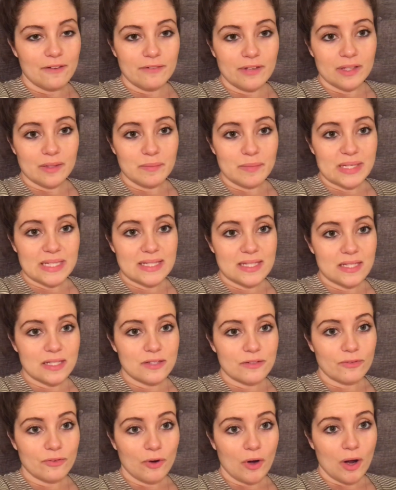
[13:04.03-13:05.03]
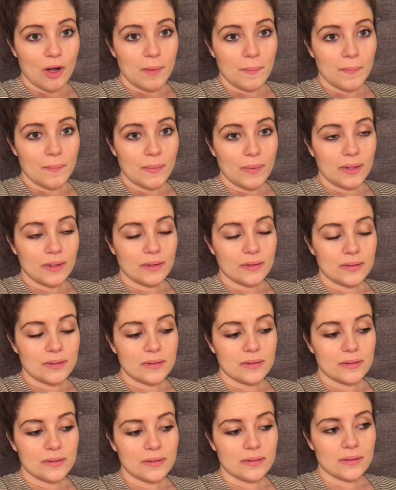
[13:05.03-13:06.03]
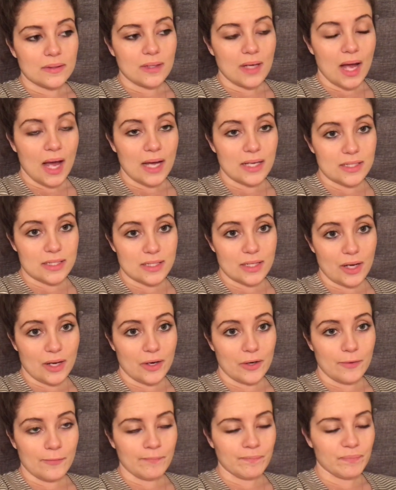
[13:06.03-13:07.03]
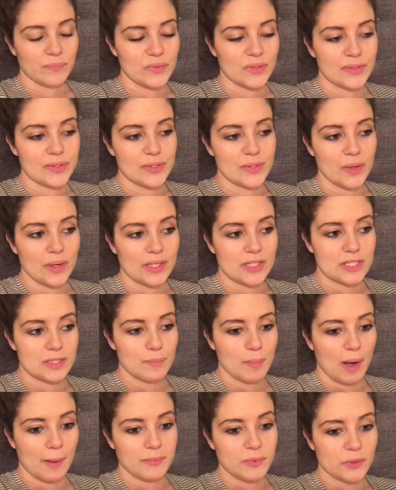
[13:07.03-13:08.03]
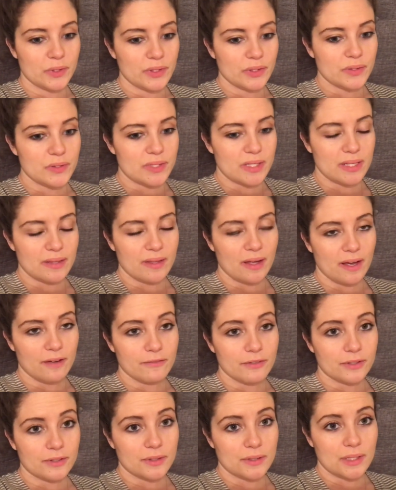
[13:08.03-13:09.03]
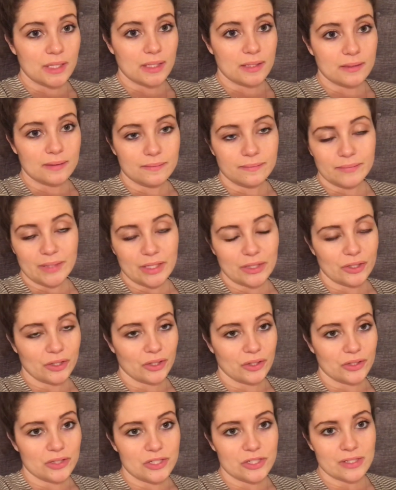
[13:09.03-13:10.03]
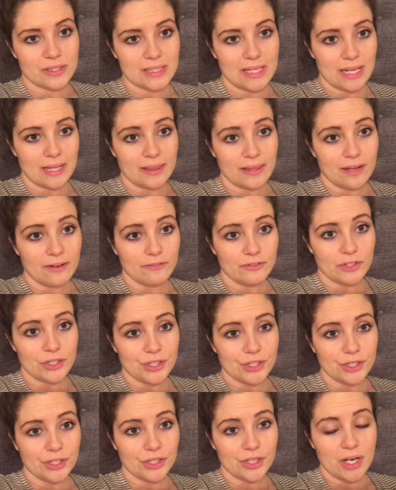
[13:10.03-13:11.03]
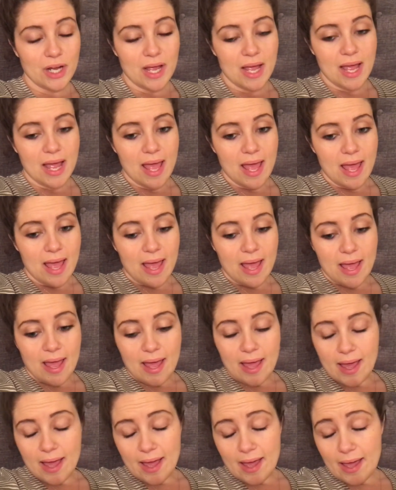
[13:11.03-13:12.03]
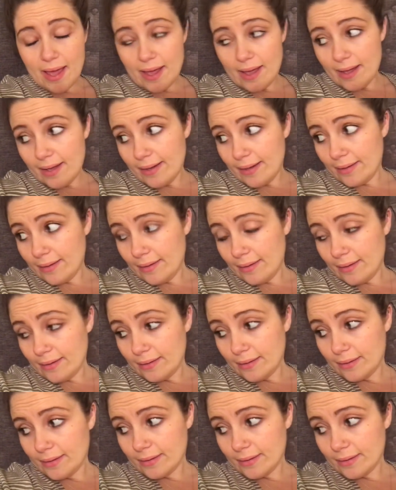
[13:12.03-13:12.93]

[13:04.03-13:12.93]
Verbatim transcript: oven pizzas from Costco, so I just popped one of those in the oven, and me and the girls just ate that for dinner. And